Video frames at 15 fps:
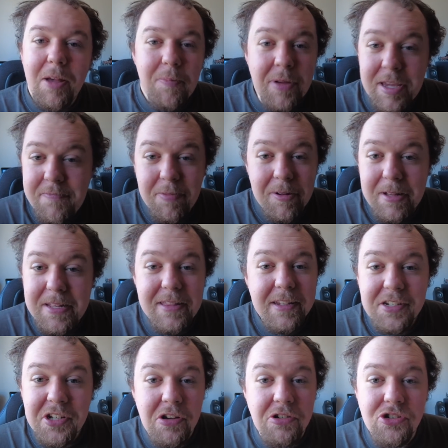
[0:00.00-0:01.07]
people in
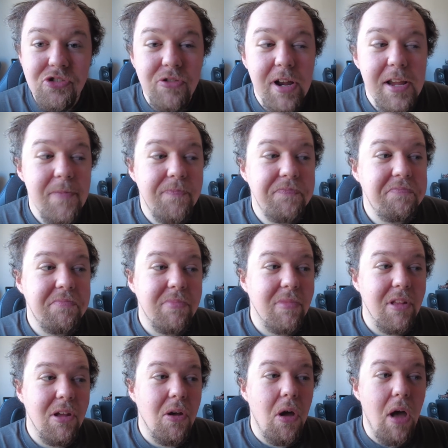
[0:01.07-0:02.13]
this country
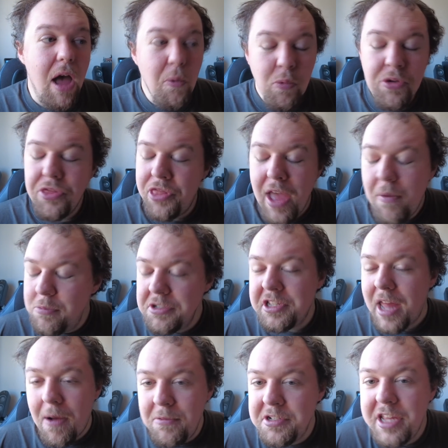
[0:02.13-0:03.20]
would, that
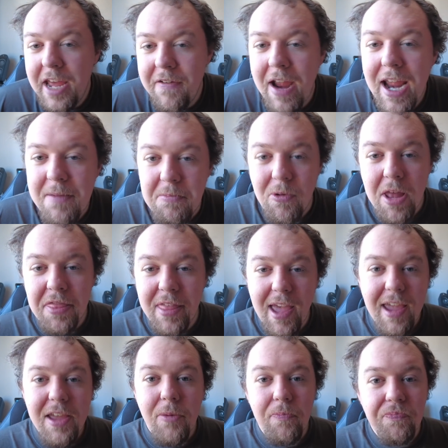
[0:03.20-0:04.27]
was their aim. When
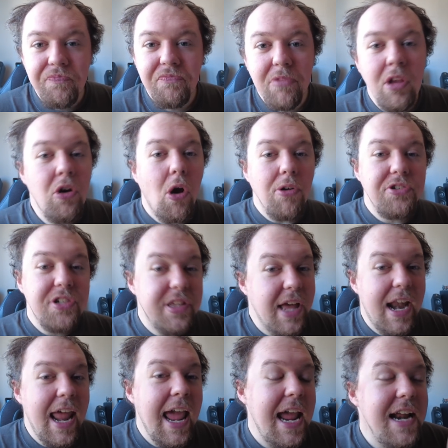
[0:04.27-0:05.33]
they got to
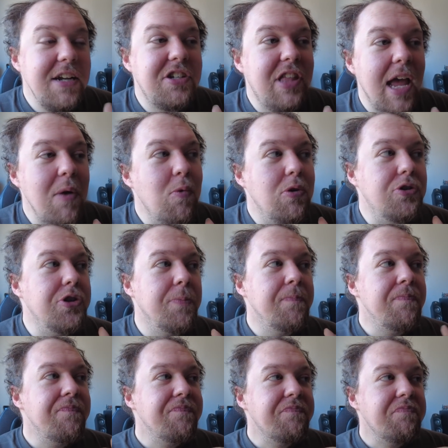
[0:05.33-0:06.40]
that age, they would
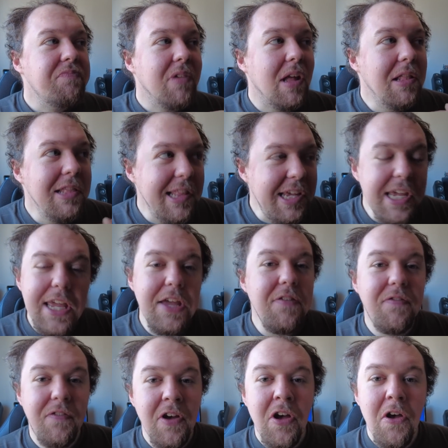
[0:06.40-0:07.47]

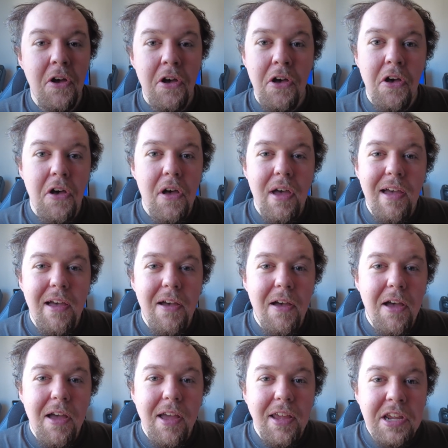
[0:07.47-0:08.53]
leave,
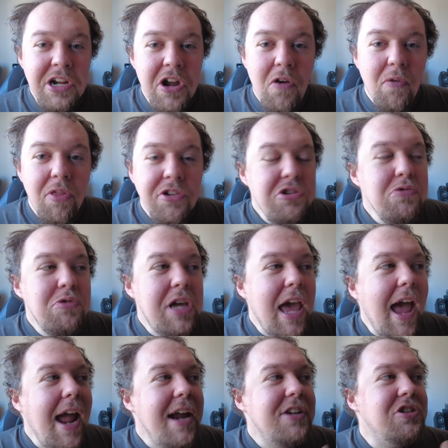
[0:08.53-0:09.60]
the
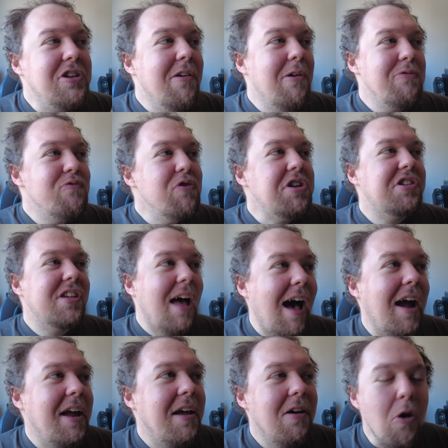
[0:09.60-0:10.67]
UK to go and
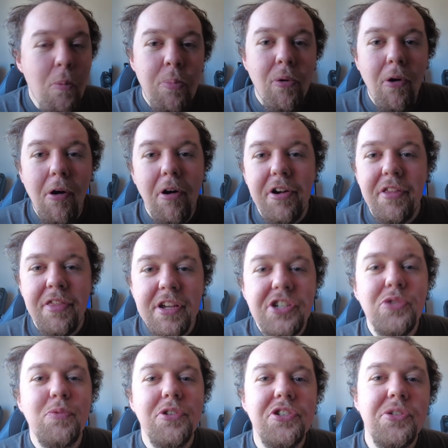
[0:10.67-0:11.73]
retire abroad.
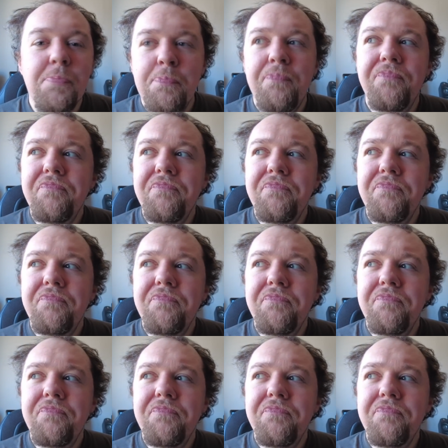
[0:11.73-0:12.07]
This was